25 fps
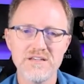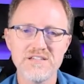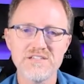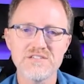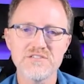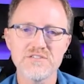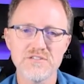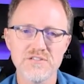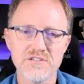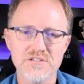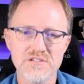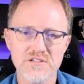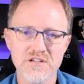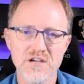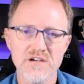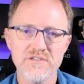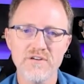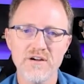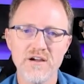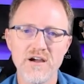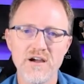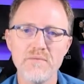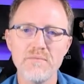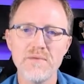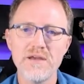is to
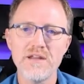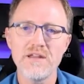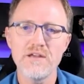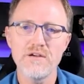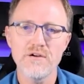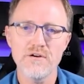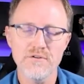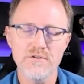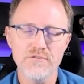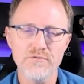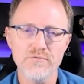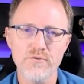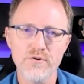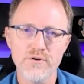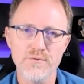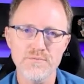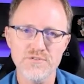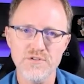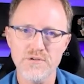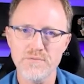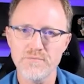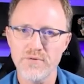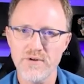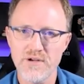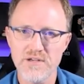discover how many earthworms
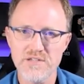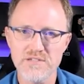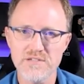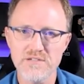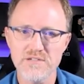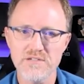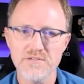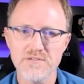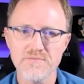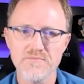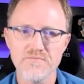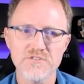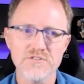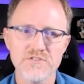are present.